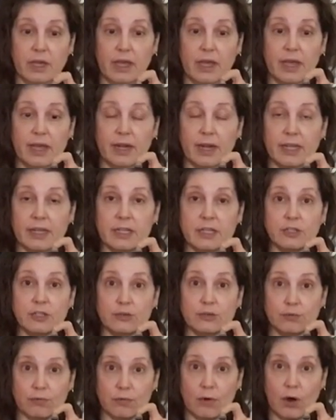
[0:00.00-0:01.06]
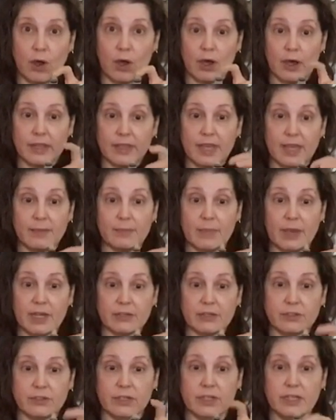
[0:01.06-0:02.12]
and I need to draw that
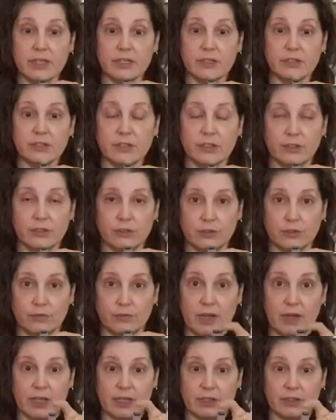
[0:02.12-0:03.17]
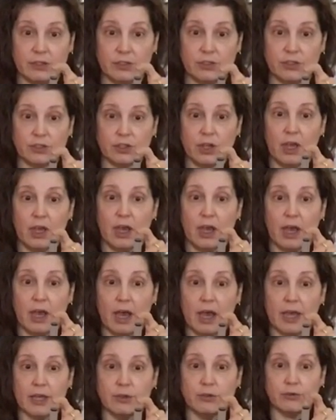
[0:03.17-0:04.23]
medicine into the syringe,
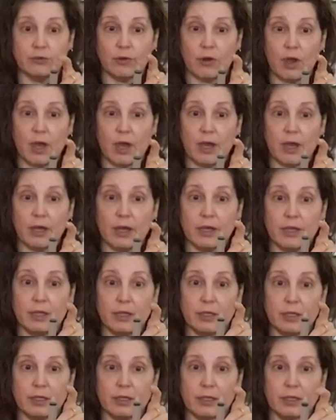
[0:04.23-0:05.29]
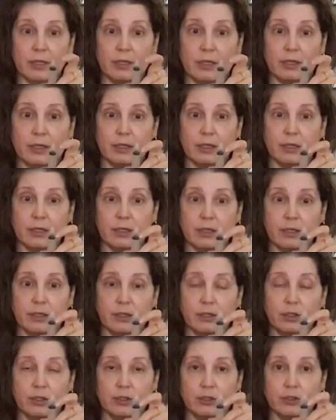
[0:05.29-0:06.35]
I draw
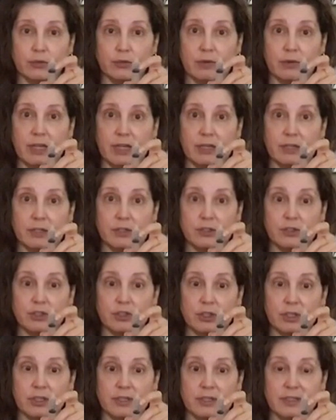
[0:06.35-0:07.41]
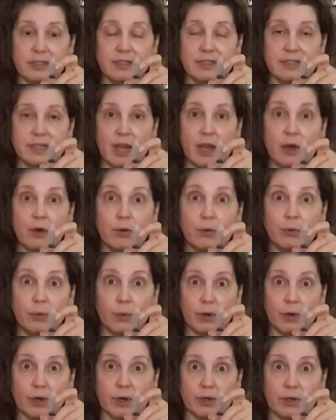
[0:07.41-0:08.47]
the syringe
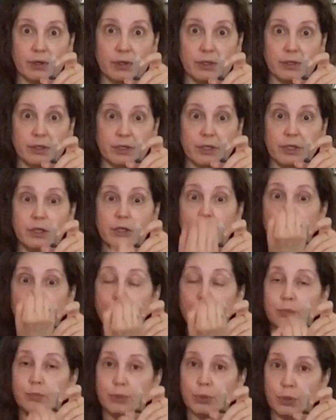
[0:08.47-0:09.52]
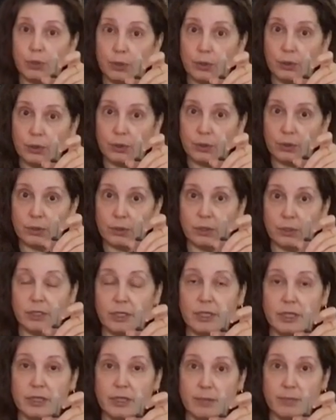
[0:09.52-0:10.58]
downward to pull
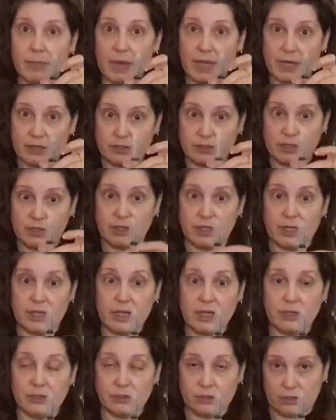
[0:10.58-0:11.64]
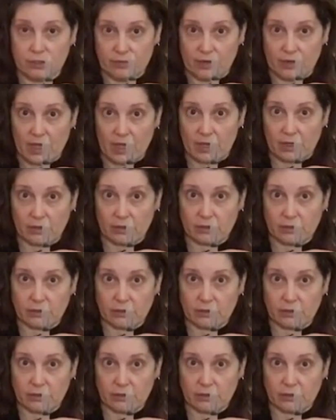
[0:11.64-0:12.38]
the medicine into the vial.